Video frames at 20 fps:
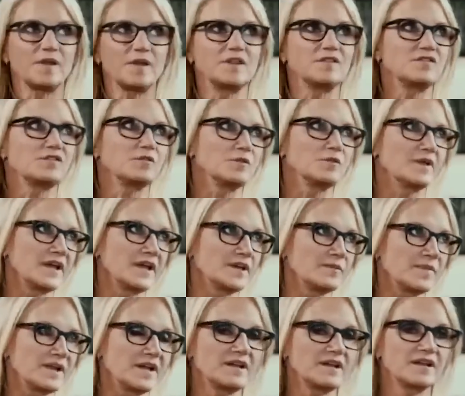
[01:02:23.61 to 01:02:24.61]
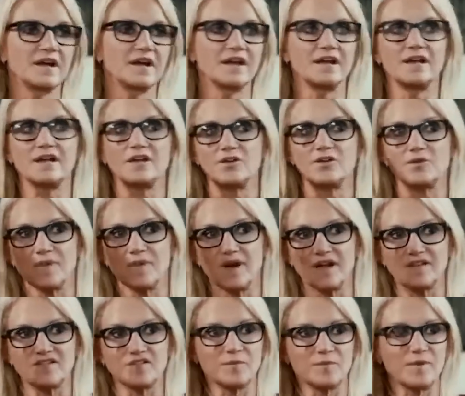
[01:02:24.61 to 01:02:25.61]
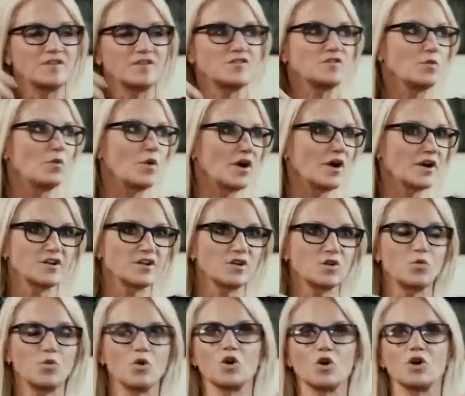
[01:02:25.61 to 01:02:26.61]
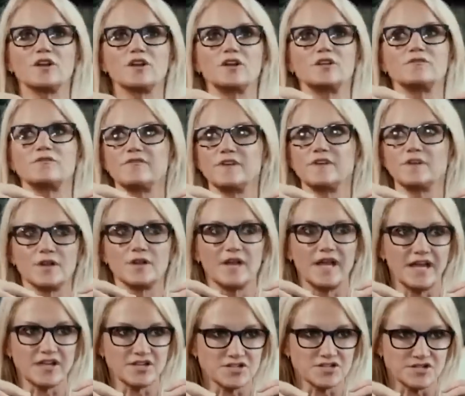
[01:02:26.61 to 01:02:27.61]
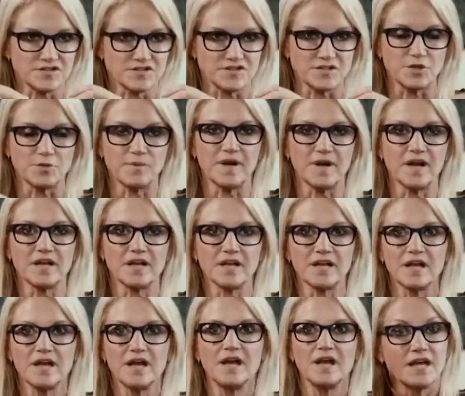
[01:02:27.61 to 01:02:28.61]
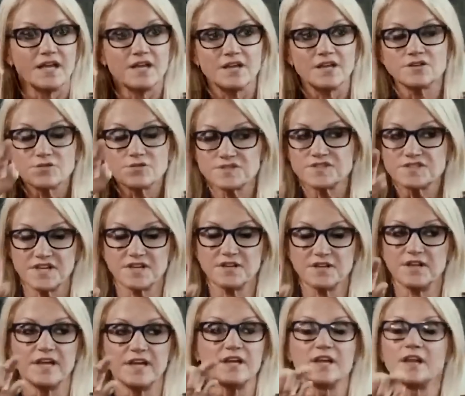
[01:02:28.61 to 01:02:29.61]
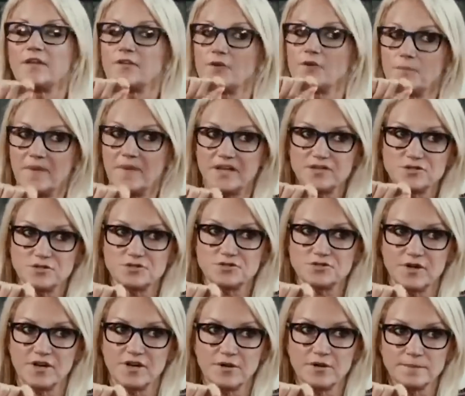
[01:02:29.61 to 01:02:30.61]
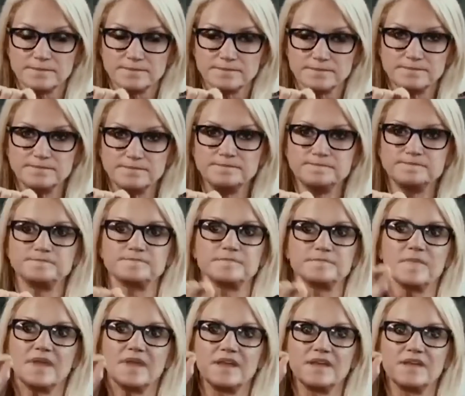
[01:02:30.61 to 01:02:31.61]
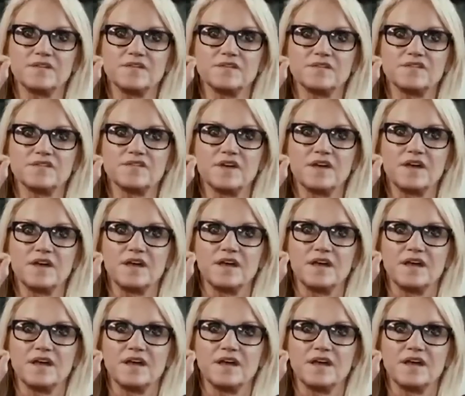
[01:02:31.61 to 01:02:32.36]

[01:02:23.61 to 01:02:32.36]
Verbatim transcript: spins, you lay in bed at night and your mind spins, you walk into work and you feel anxious in your body. Interestingly, another major trigger is